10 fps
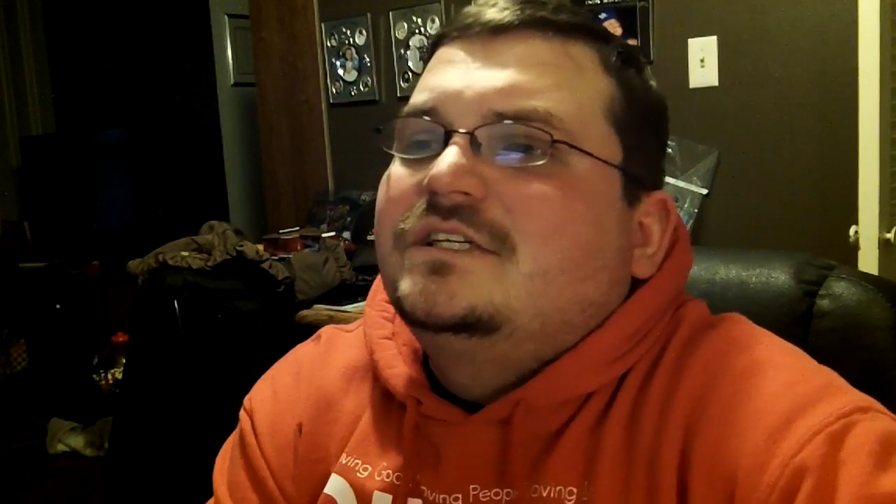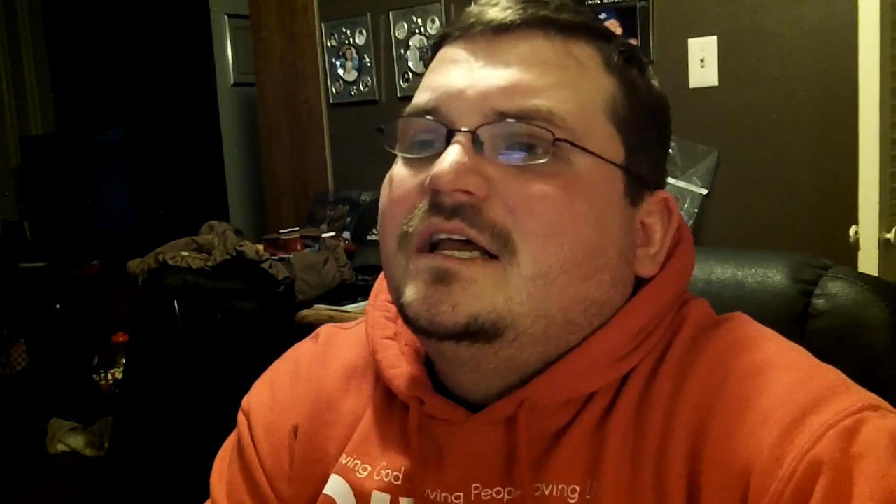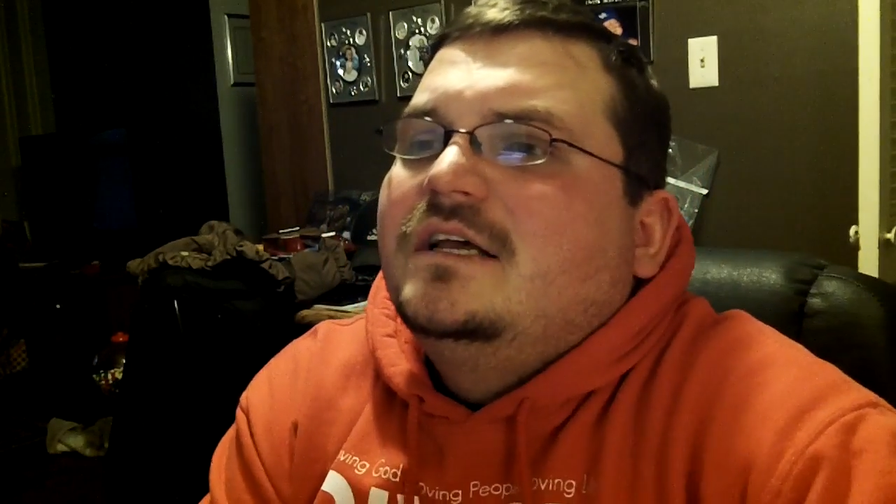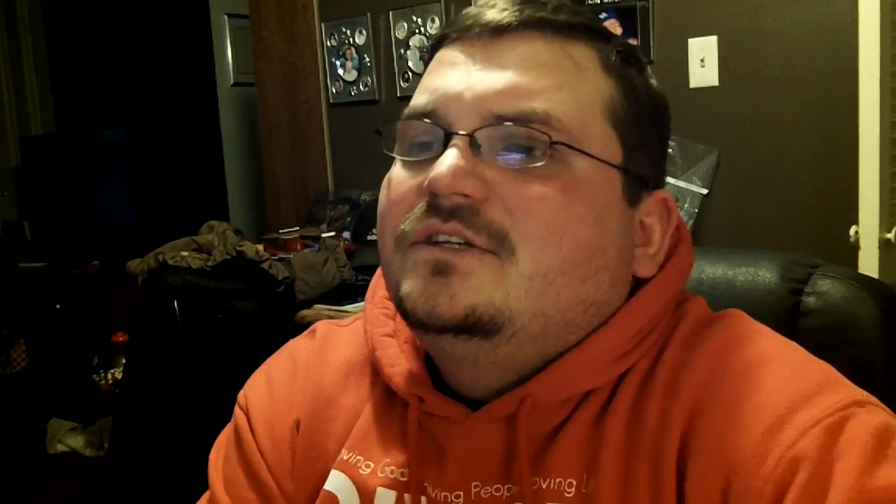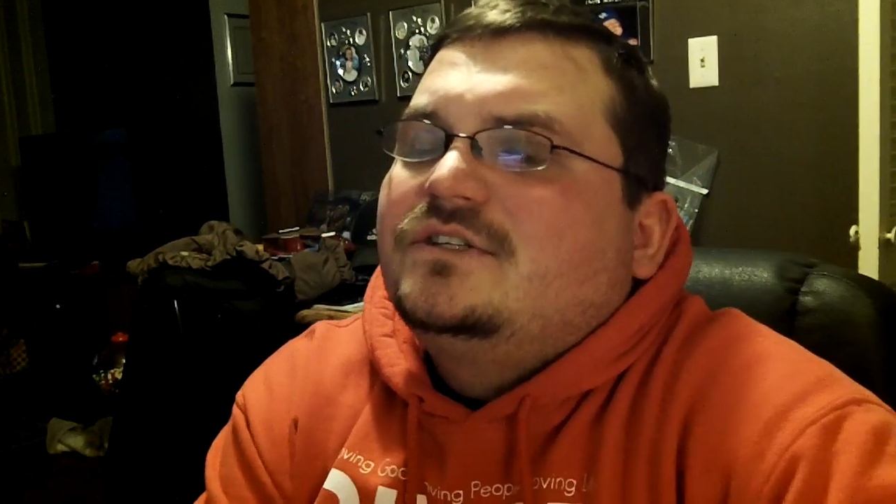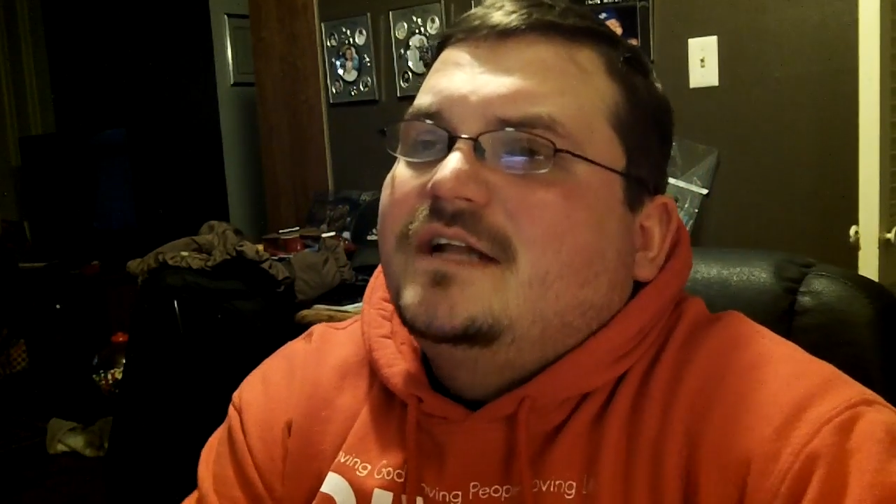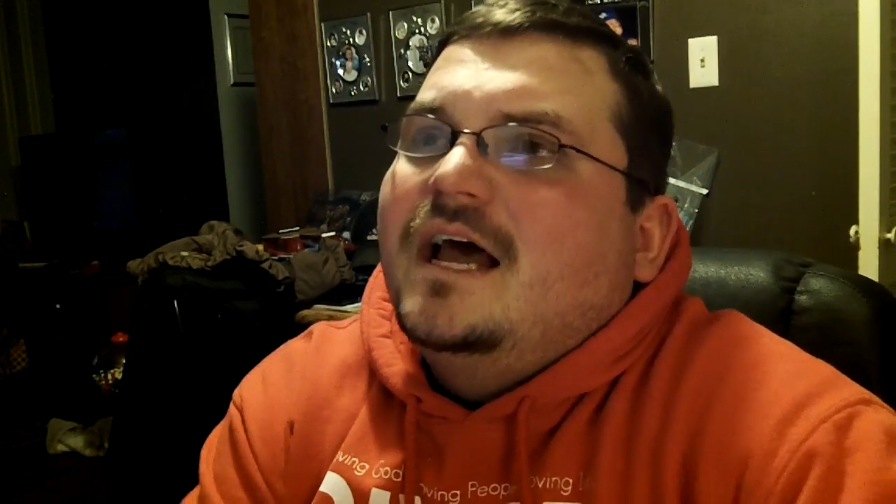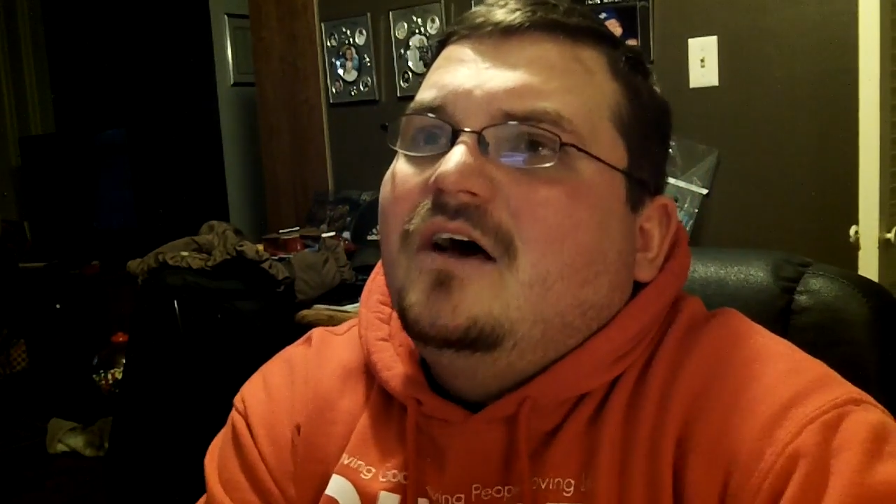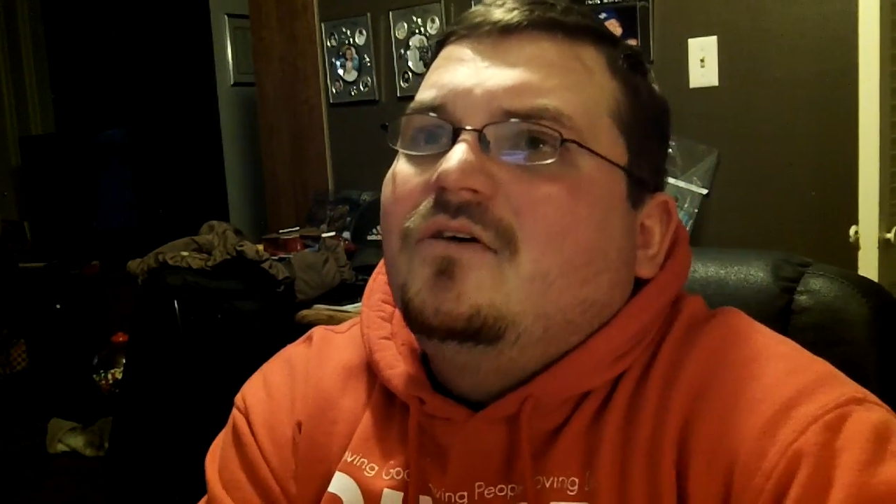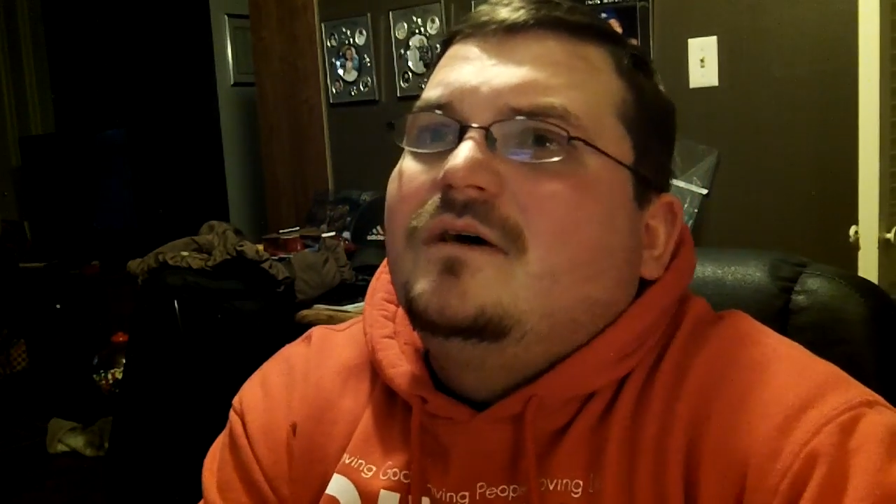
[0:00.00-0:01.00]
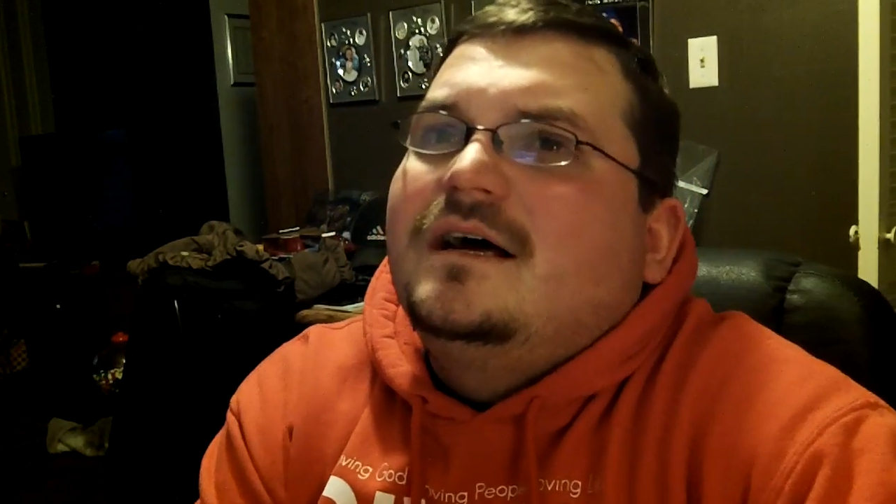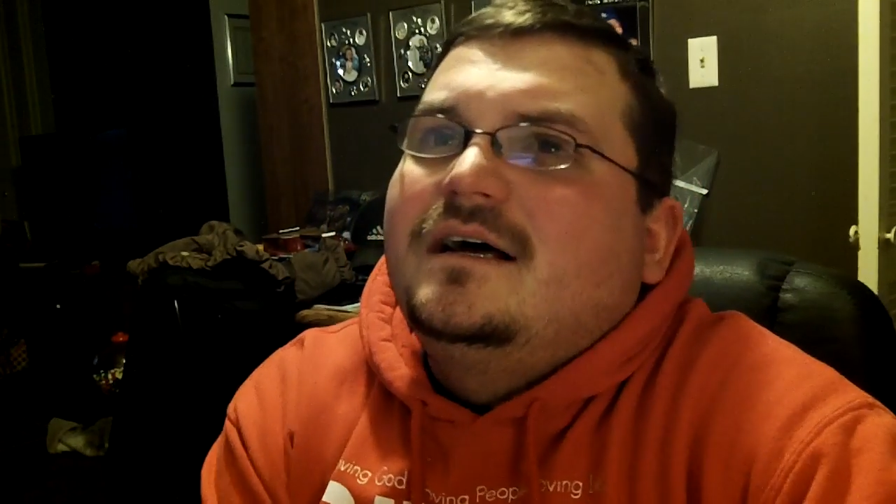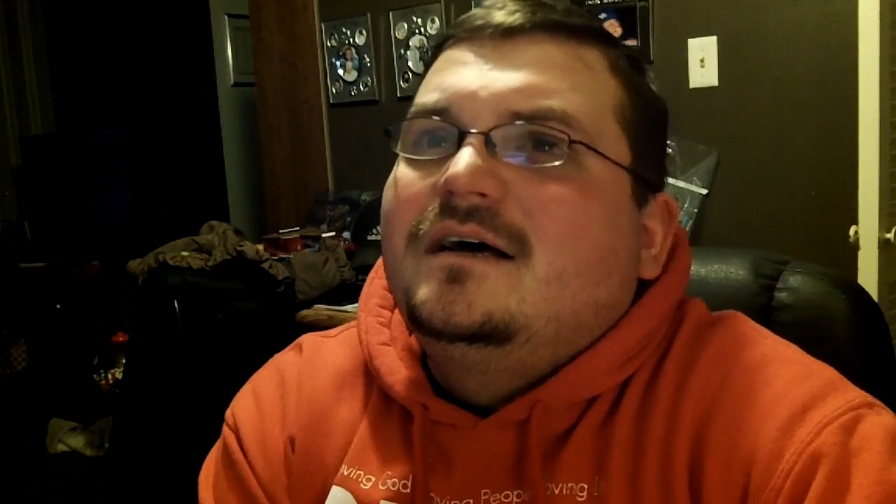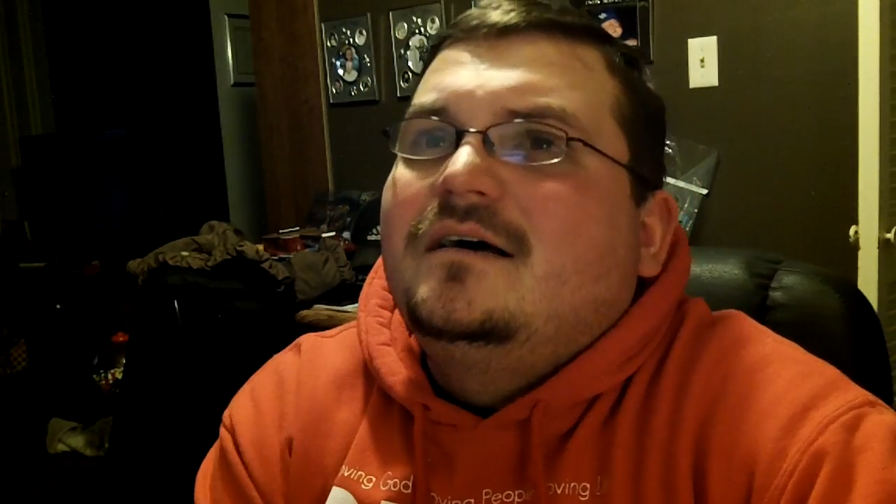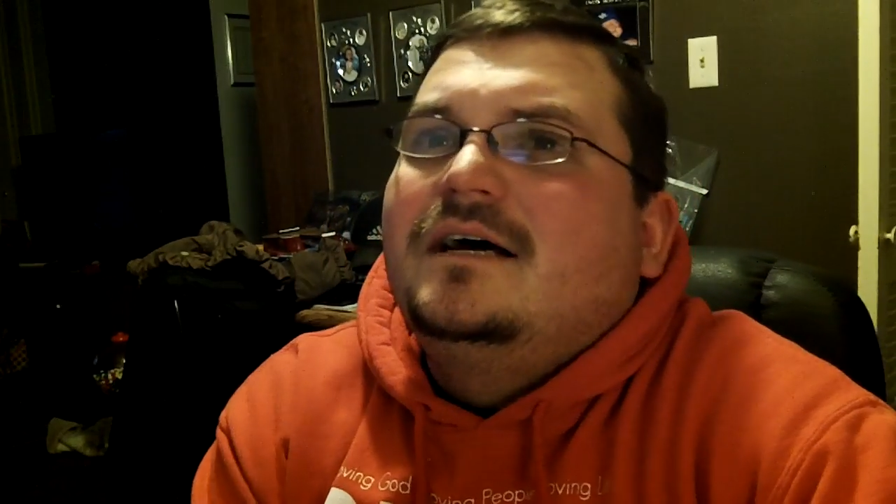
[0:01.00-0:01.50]
So now
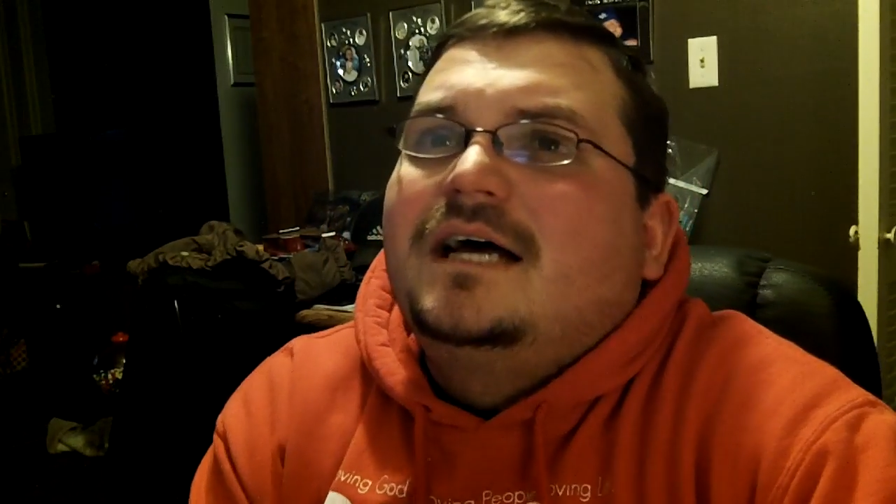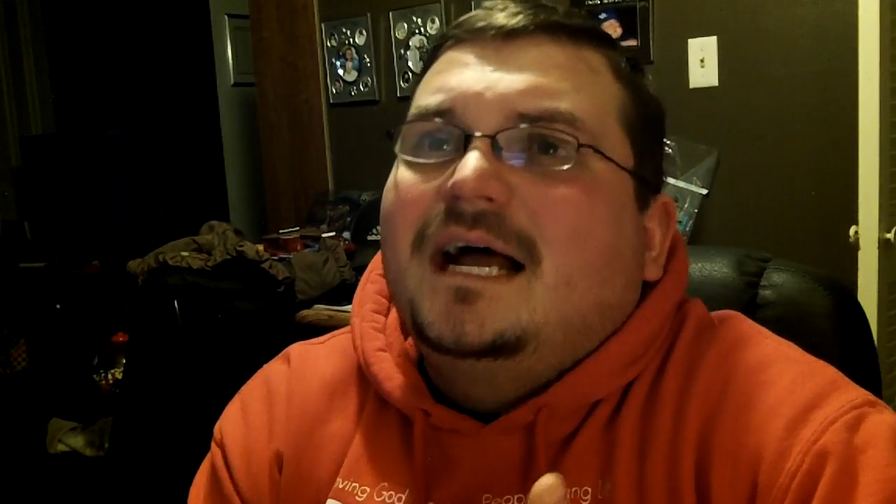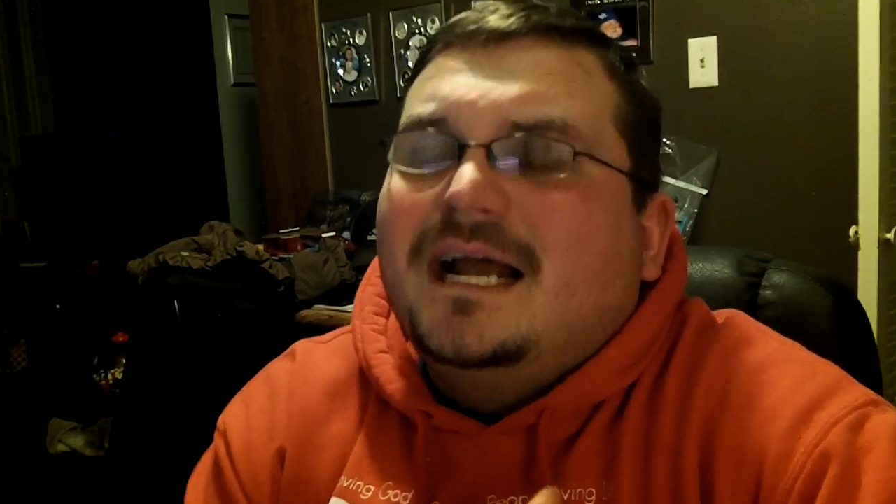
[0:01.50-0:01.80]
I